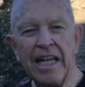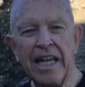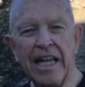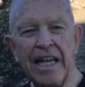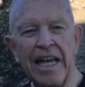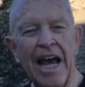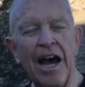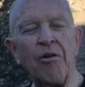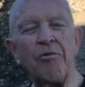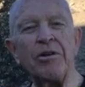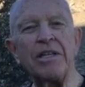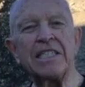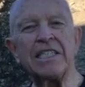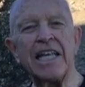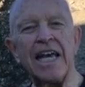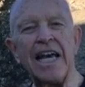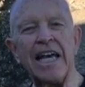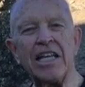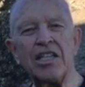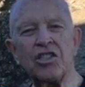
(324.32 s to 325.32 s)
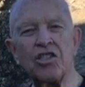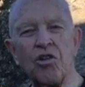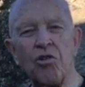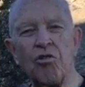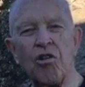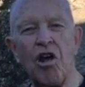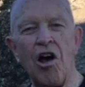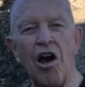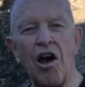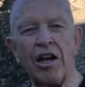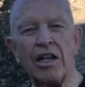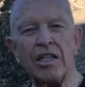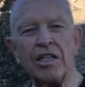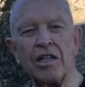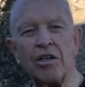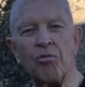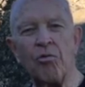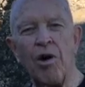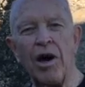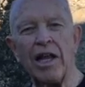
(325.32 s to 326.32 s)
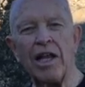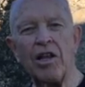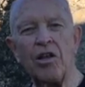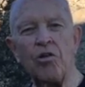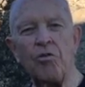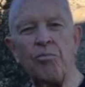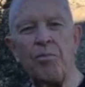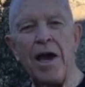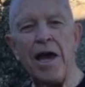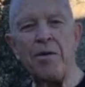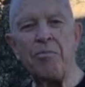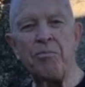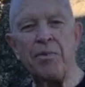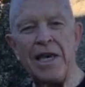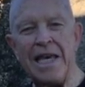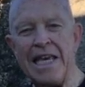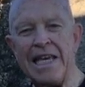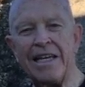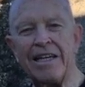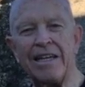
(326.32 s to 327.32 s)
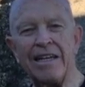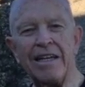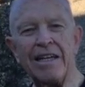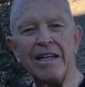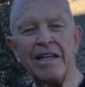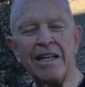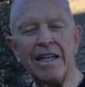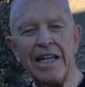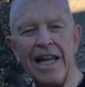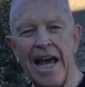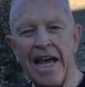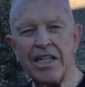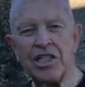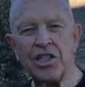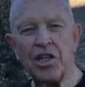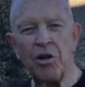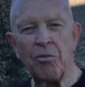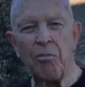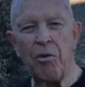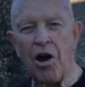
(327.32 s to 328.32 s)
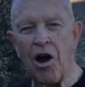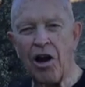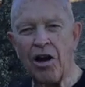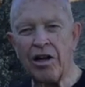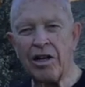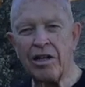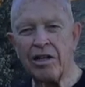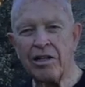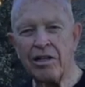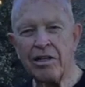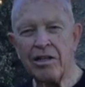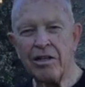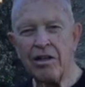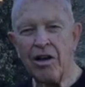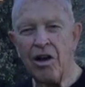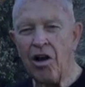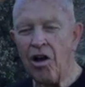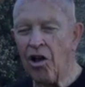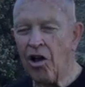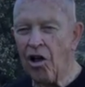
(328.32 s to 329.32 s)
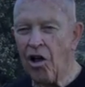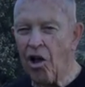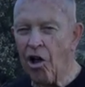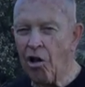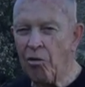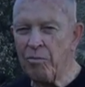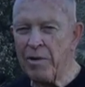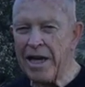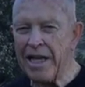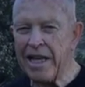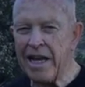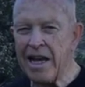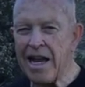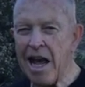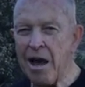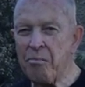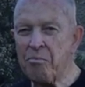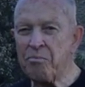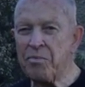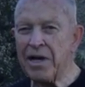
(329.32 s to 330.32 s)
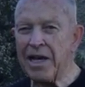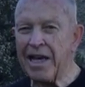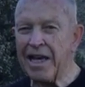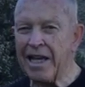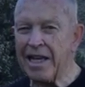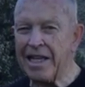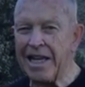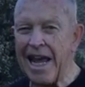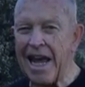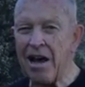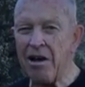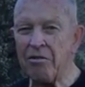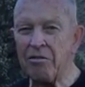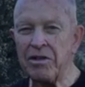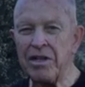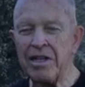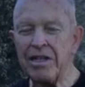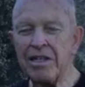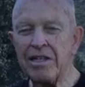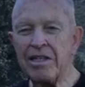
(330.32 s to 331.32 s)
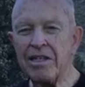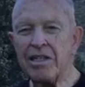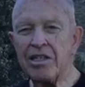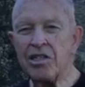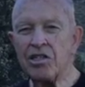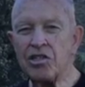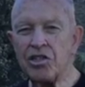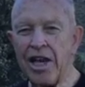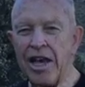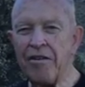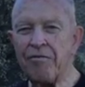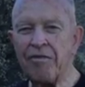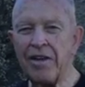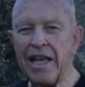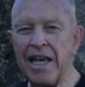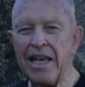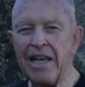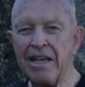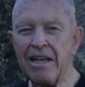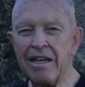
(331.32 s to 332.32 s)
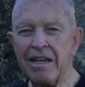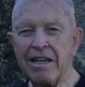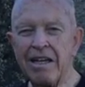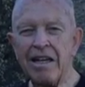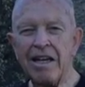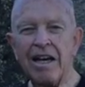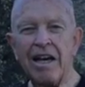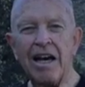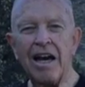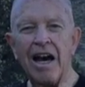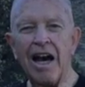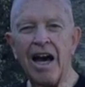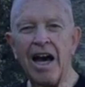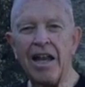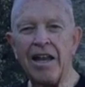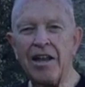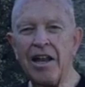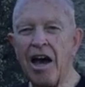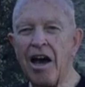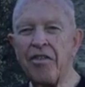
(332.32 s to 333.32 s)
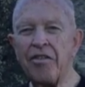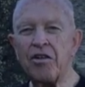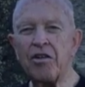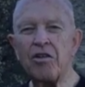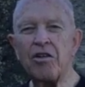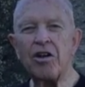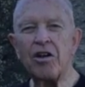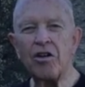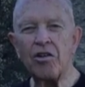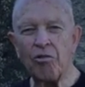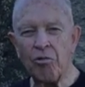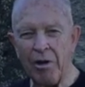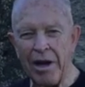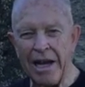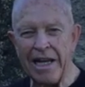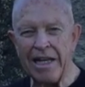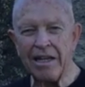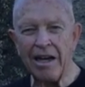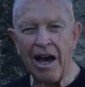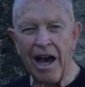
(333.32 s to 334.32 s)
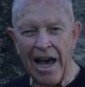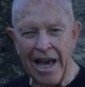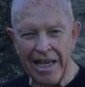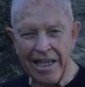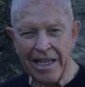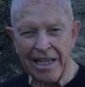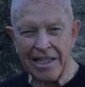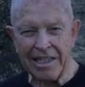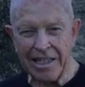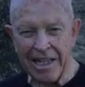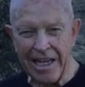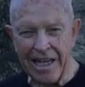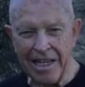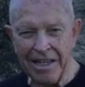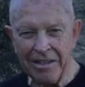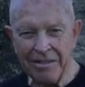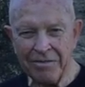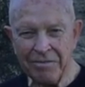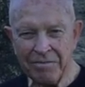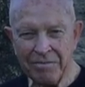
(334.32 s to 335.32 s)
And now we say so long to Guadalupe Peak National Park all made it up and down safely. Another great hiking day.